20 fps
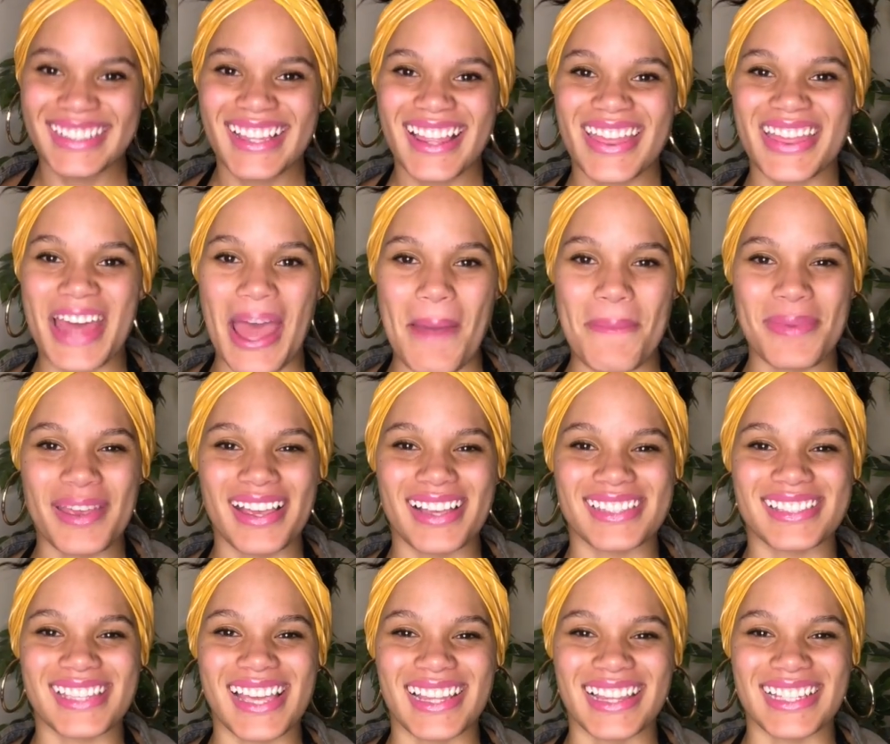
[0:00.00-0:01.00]
That being
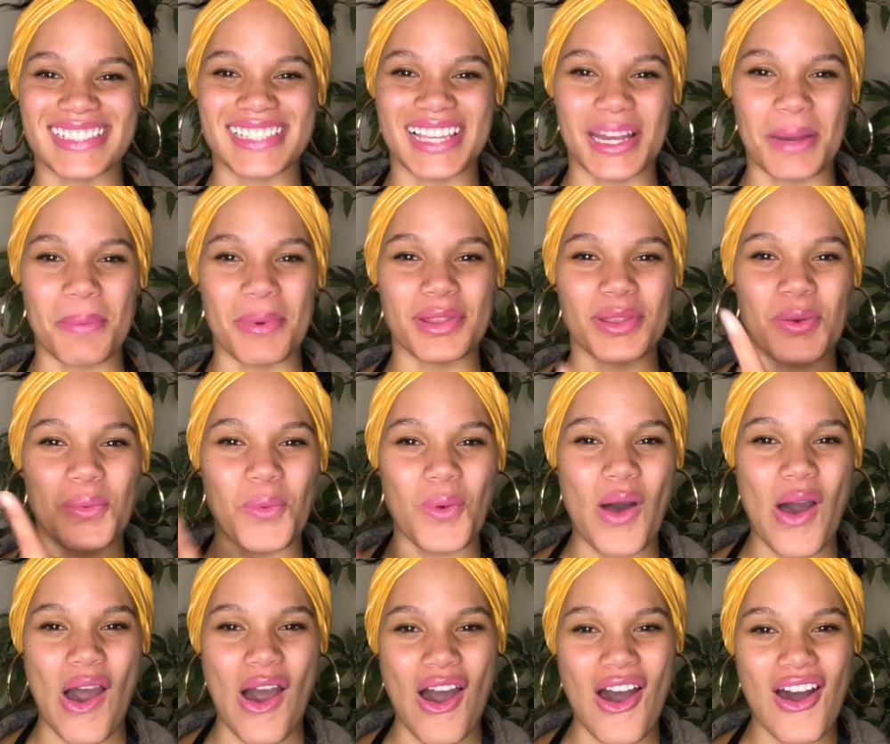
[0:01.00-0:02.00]
said, let's get up on the
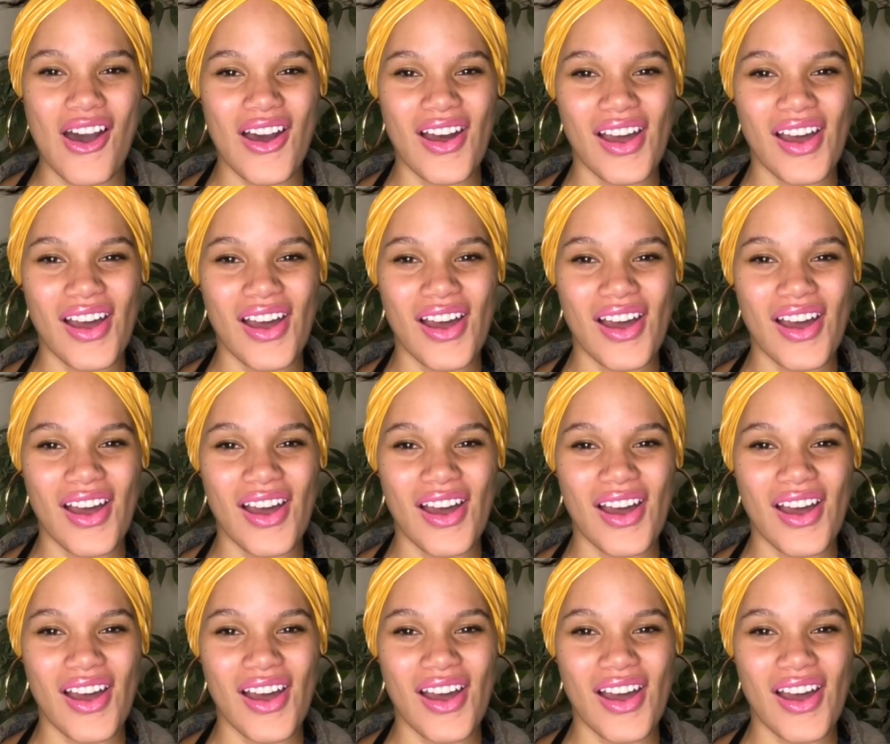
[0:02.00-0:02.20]
wall